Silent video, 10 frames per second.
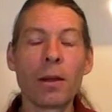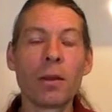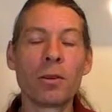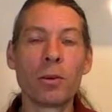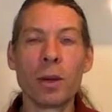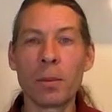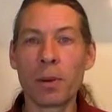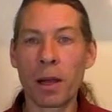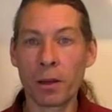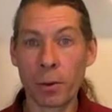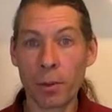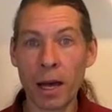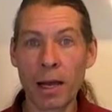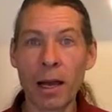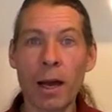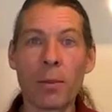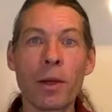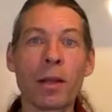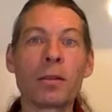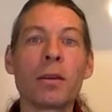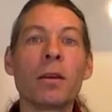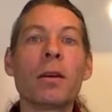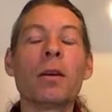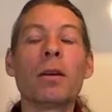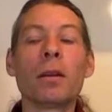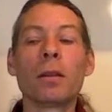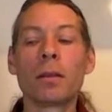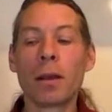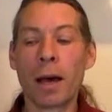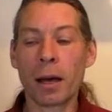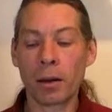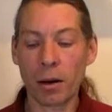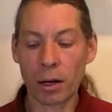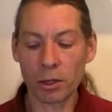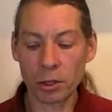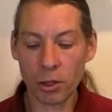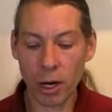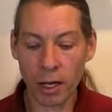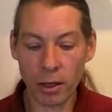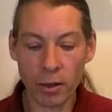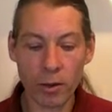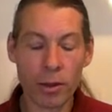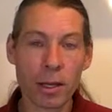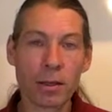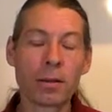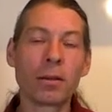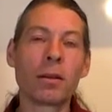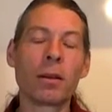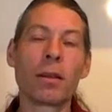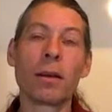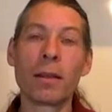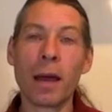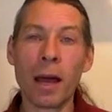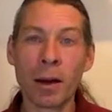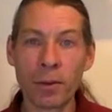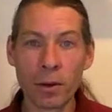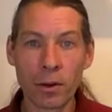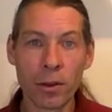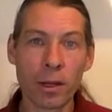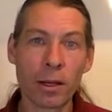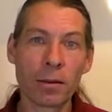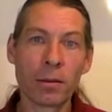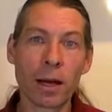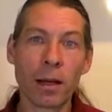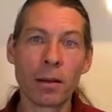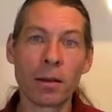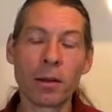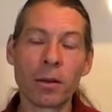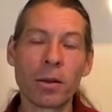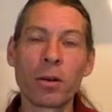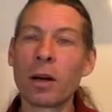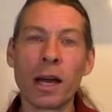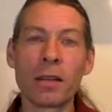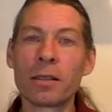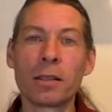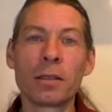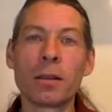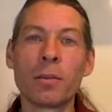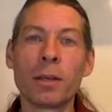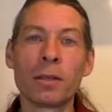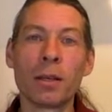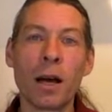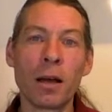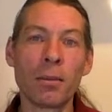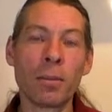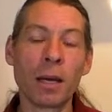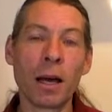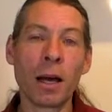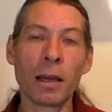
Too many planets with bad habits that are trying to do things, think they have to do things that the internal guidance system is not behind.